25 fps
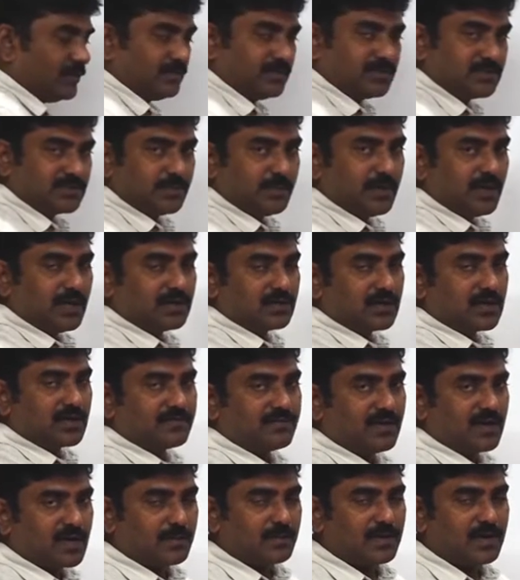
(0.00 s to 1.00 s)
The molecular
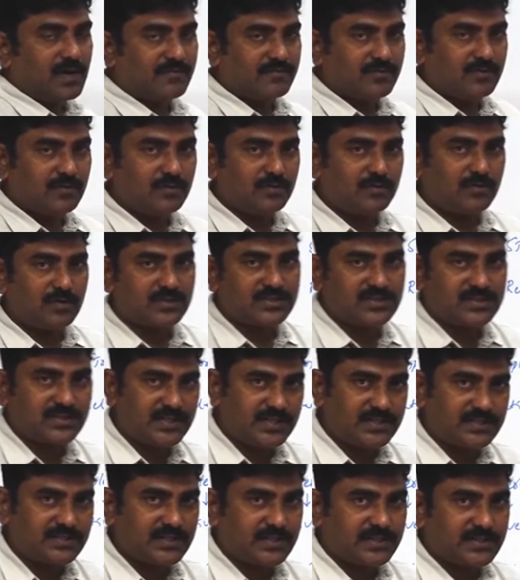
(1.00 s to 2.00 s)
formula of glucose,
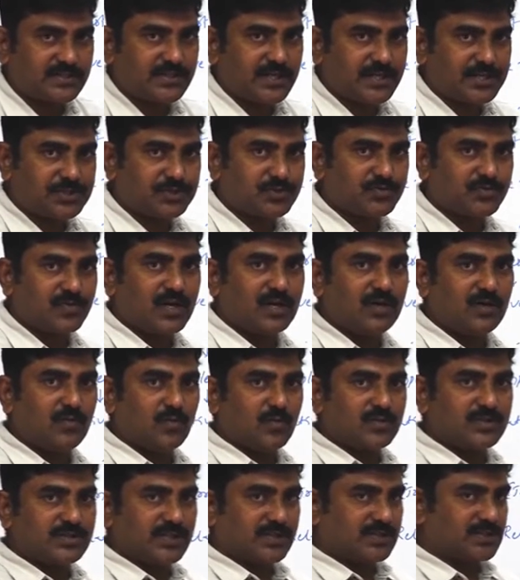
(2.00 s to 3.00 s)

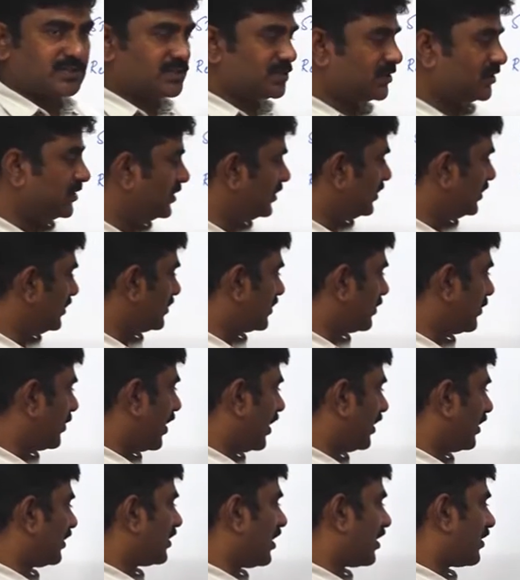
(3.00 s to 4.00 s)
C6H12O6. The
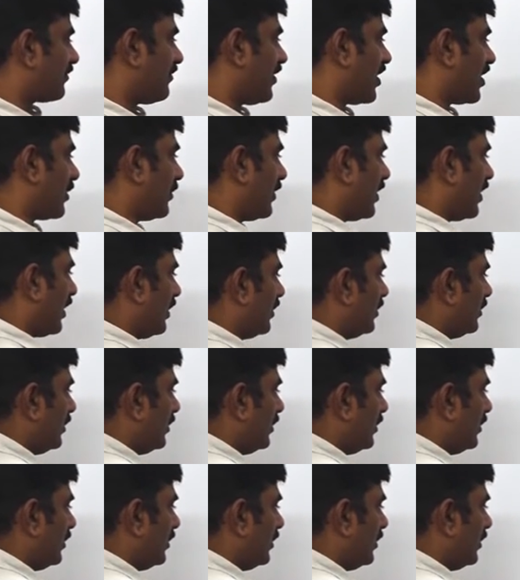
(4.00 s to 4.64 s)
molecular formula.